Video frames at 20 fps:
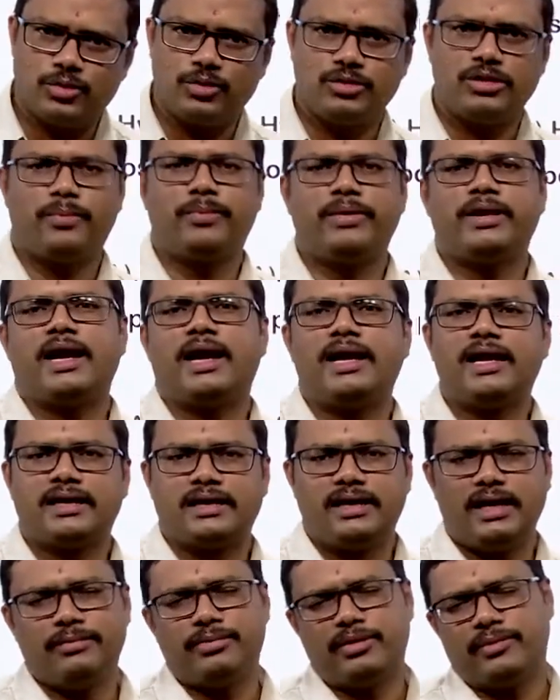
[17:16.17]
through the periodic
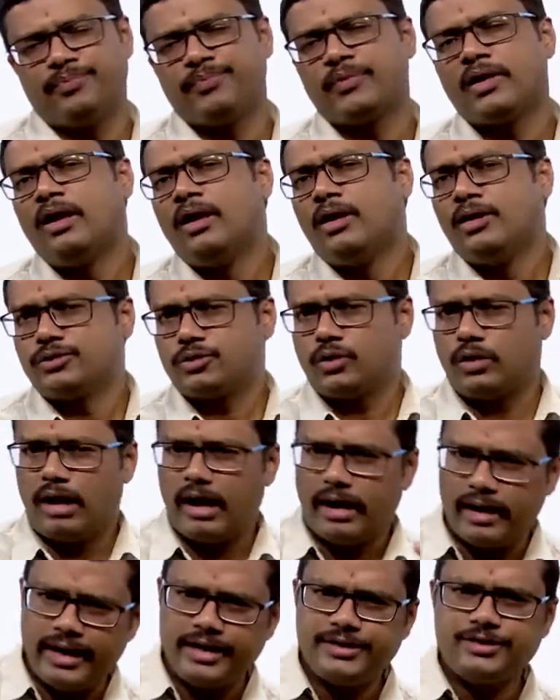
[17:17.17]
table. So,
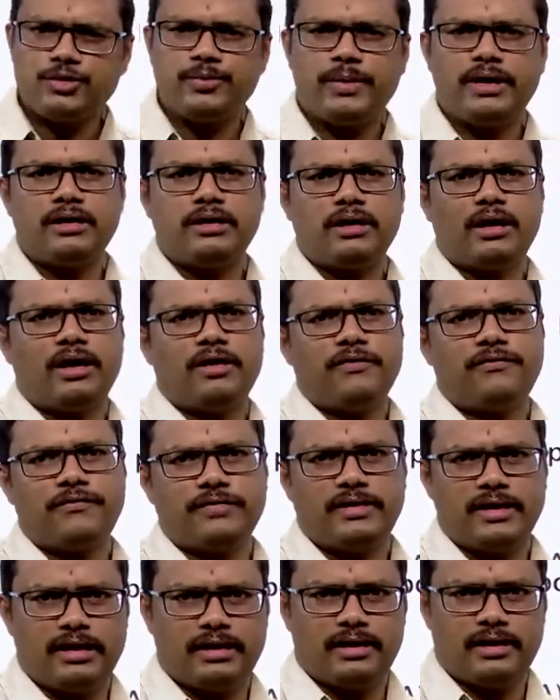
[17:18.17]
arrangement of
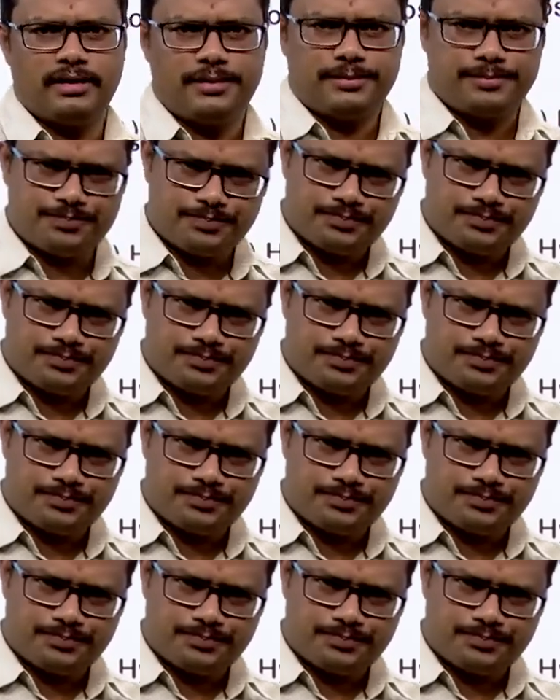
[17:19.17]
the